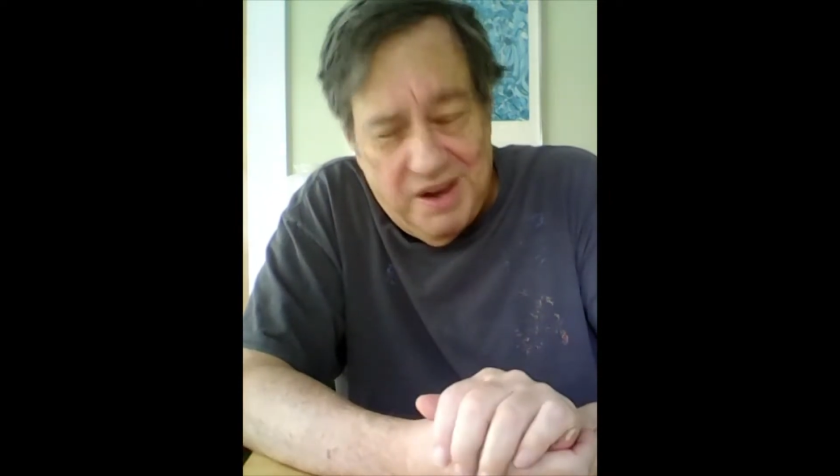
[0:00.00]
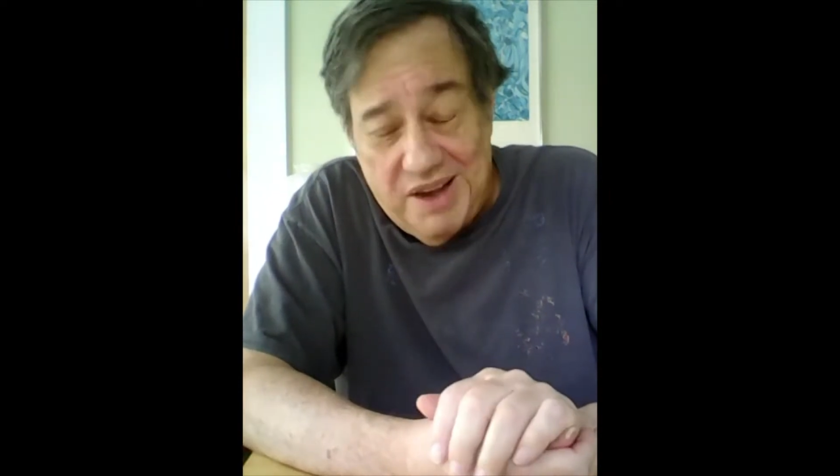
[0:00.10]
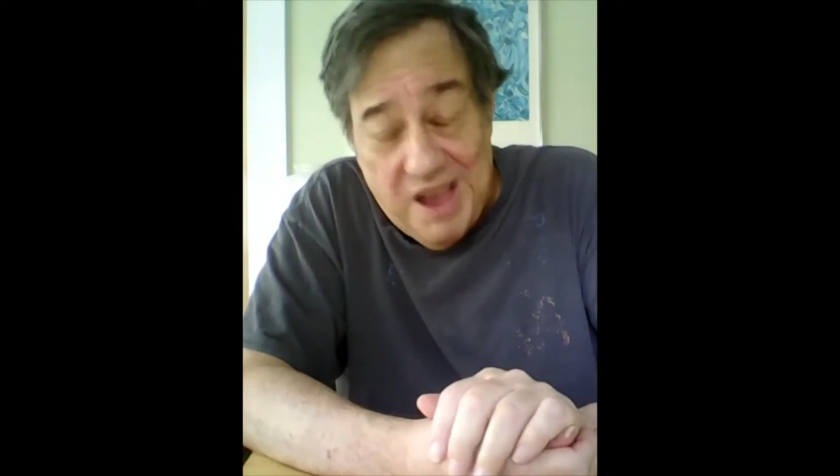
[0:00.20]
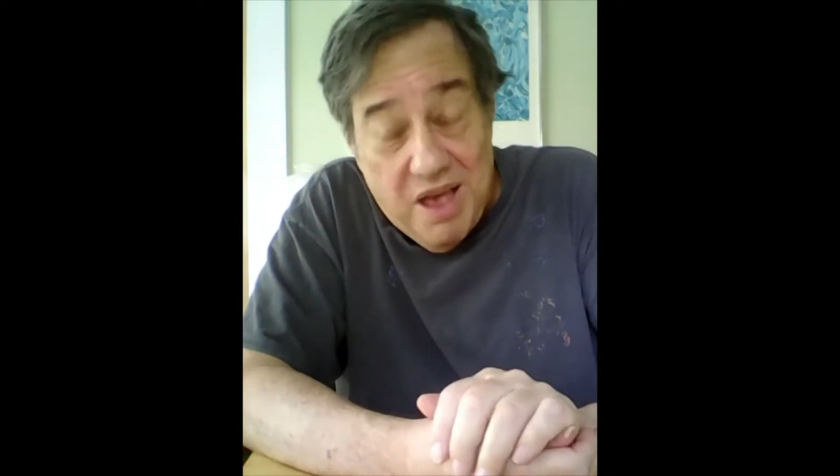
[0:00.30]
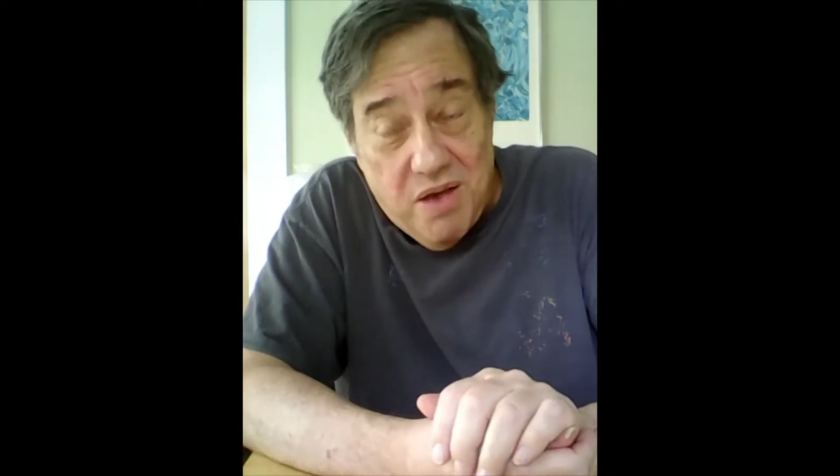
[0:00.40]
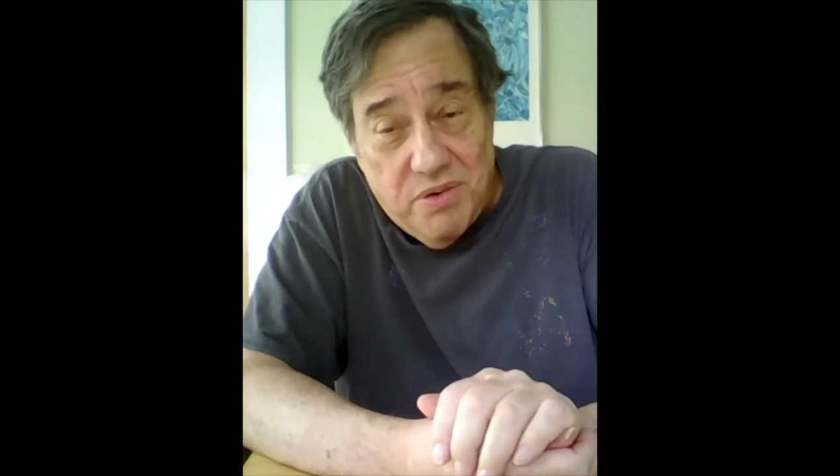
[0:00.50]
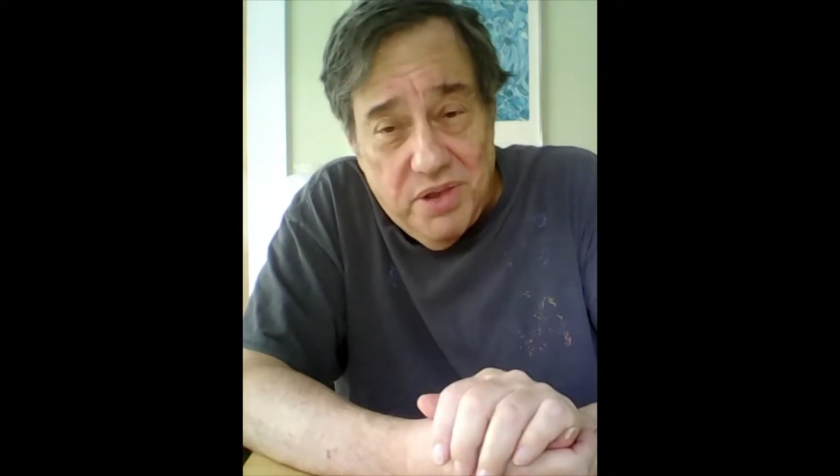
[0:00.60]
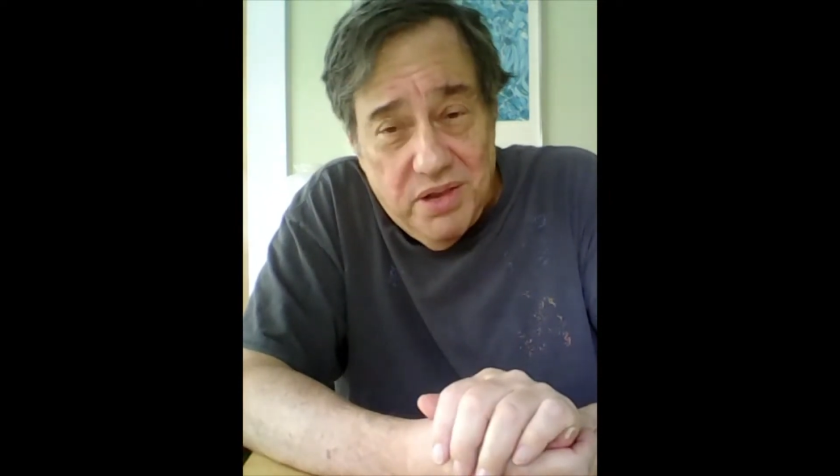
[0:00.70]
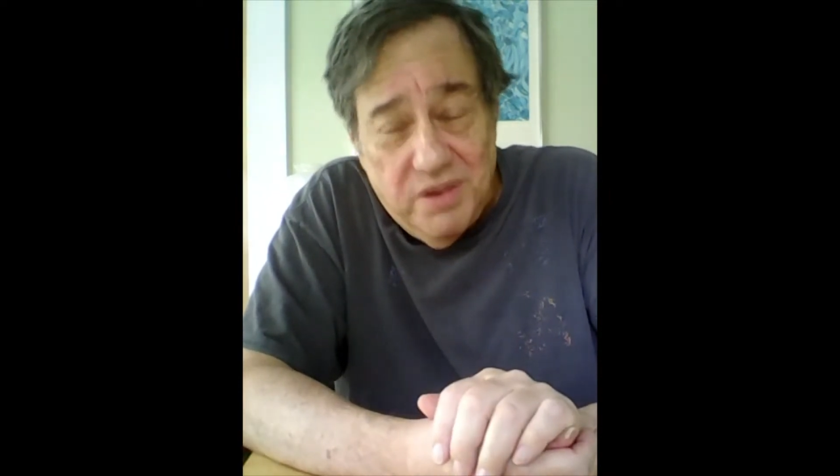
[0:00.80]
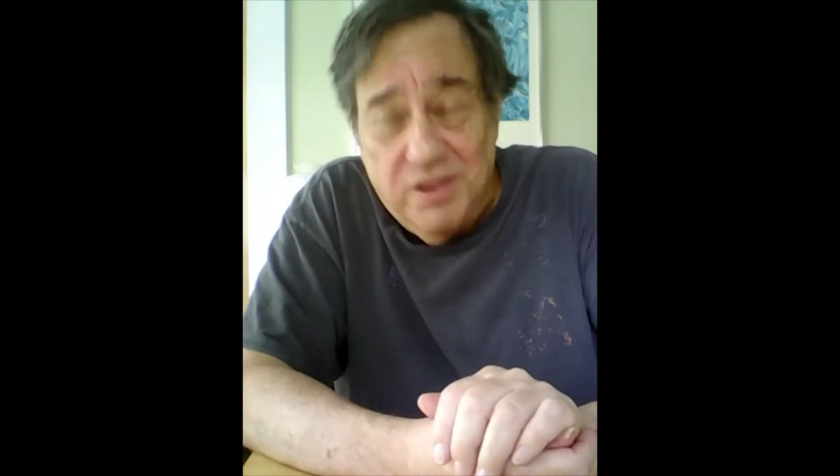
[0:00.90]
and
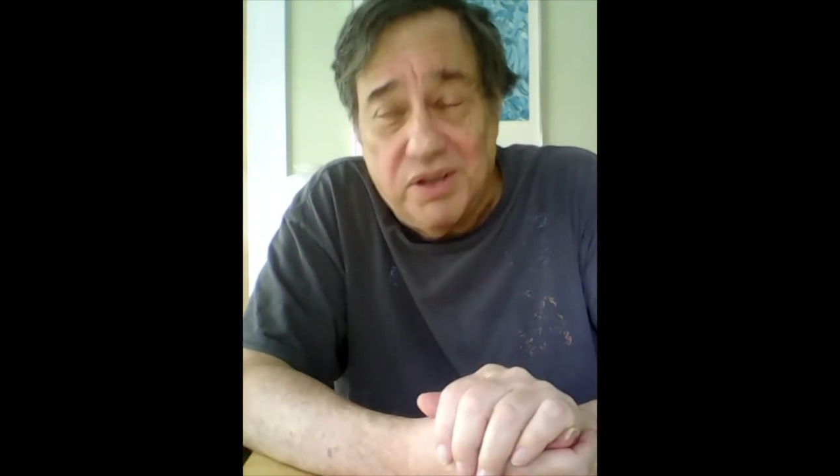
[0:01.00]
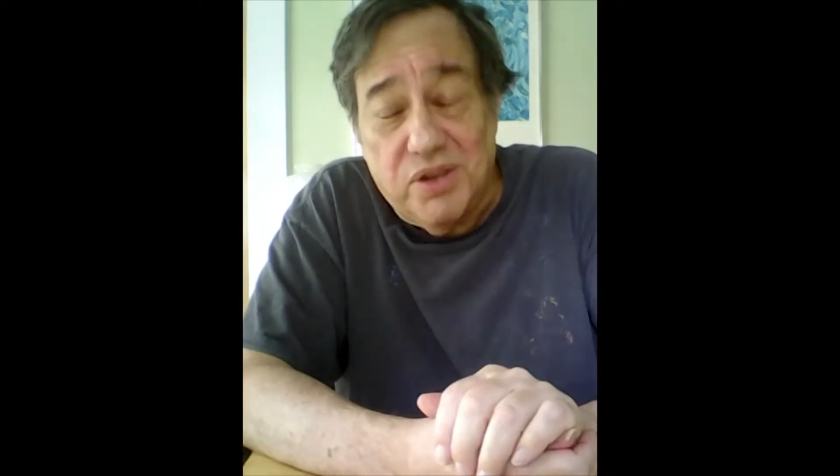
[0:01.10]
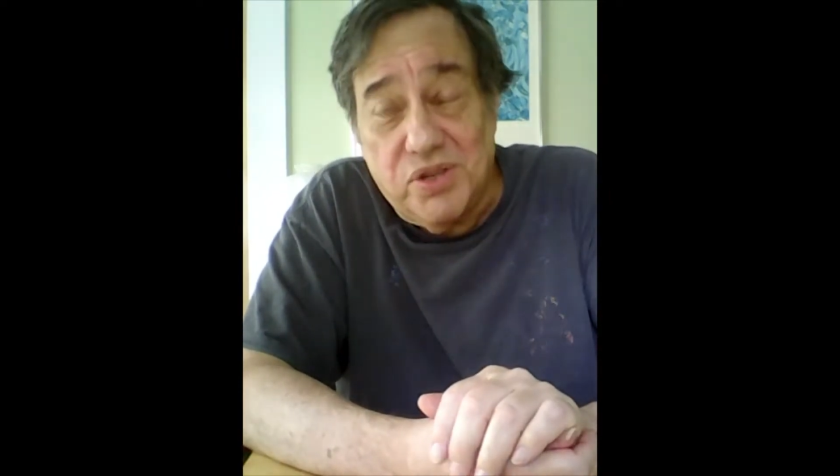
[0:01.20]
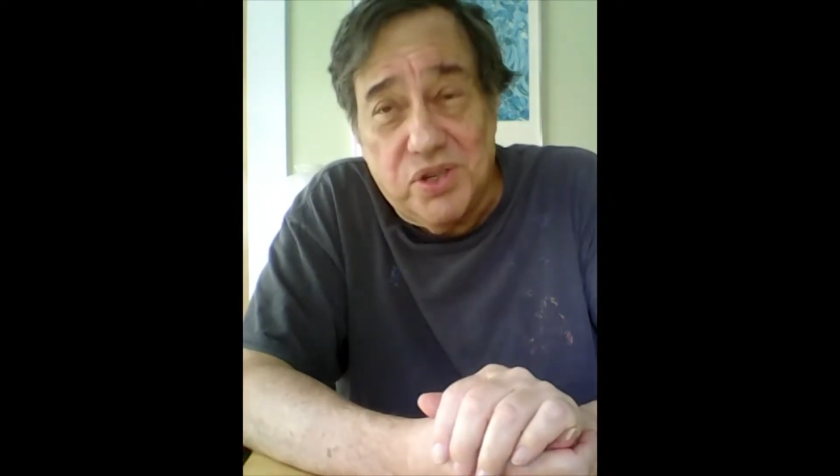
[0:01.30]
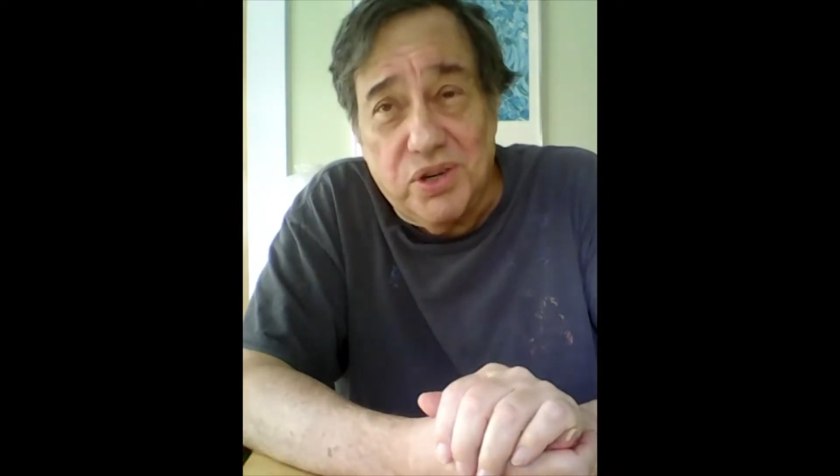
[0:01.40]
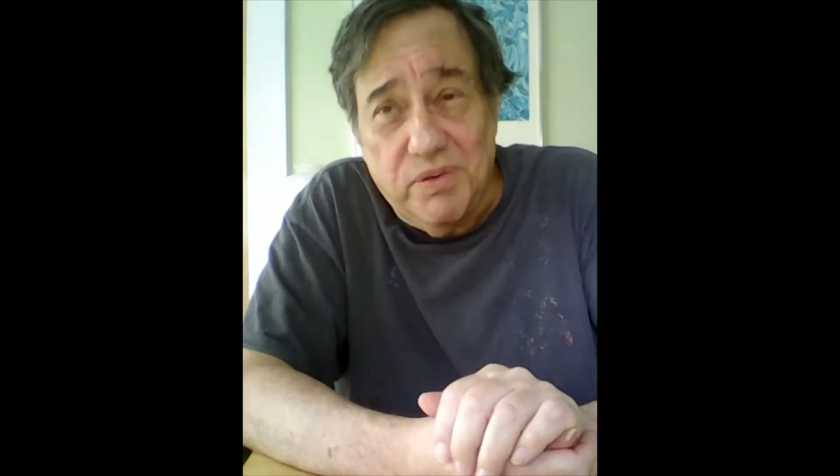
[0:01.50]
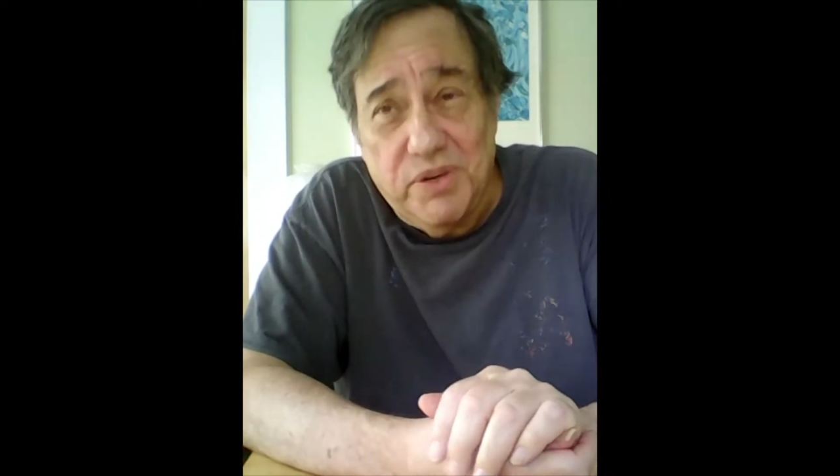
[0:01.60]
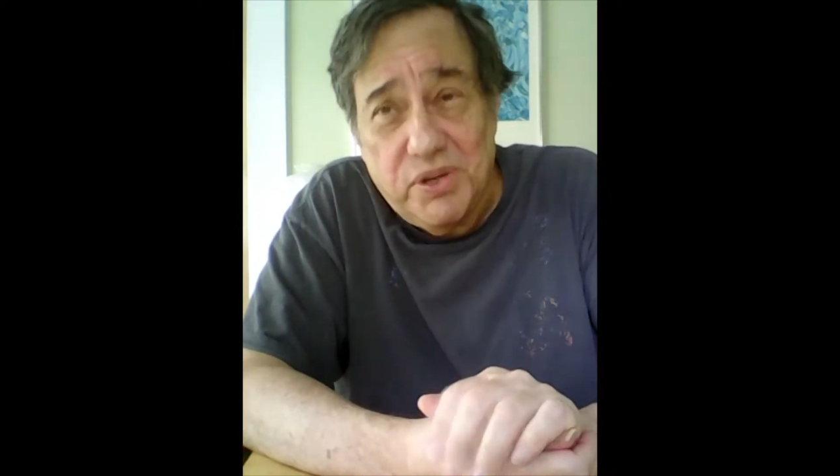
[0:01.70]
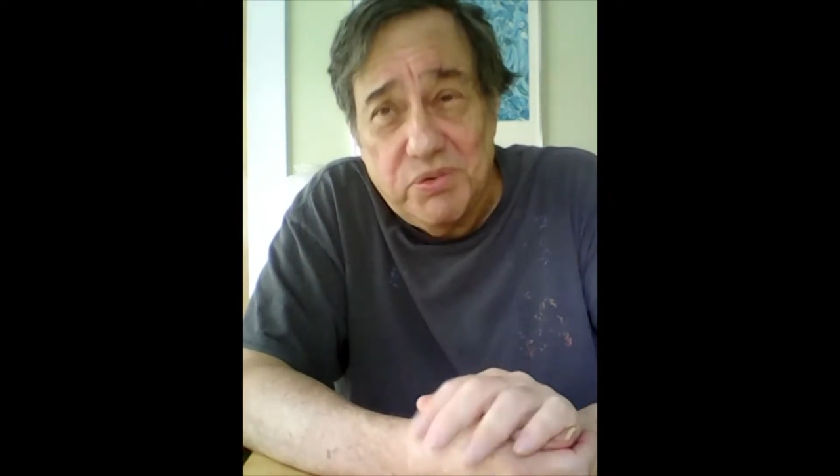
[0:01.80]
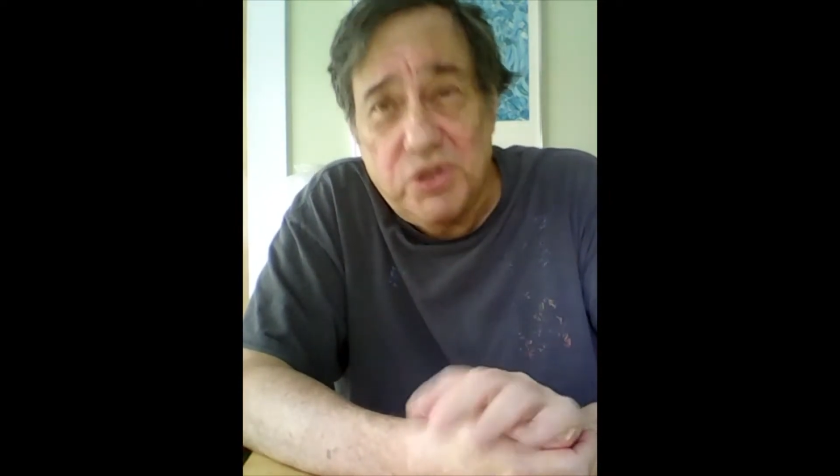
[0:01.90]
how the
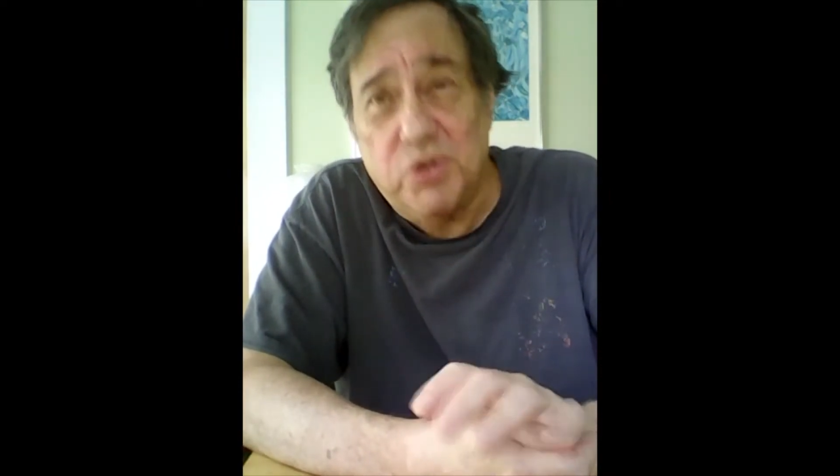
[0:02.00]
conservatives